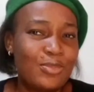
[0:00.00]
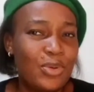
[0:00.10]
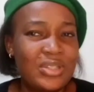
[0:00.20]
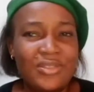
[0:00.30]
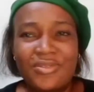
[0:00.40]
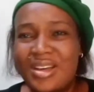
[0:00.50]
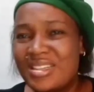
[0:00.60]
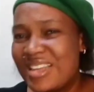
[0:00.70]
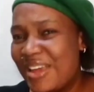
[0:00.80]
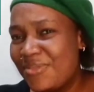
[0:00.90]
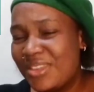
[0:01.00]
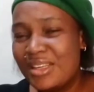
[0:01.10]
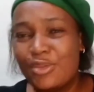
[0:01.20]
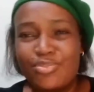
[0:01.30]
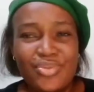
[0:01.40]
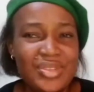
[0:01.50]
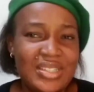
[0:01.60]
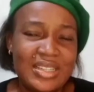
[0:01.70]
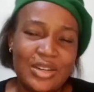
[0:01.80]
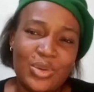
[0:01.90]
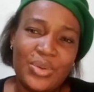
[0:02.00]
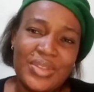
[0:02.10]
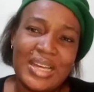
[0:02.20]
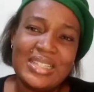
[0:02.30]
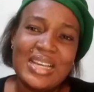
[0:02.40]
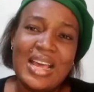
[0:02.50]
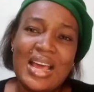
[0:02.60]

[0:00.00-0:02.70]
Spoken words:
Potiphar's, everything, the prison and all that,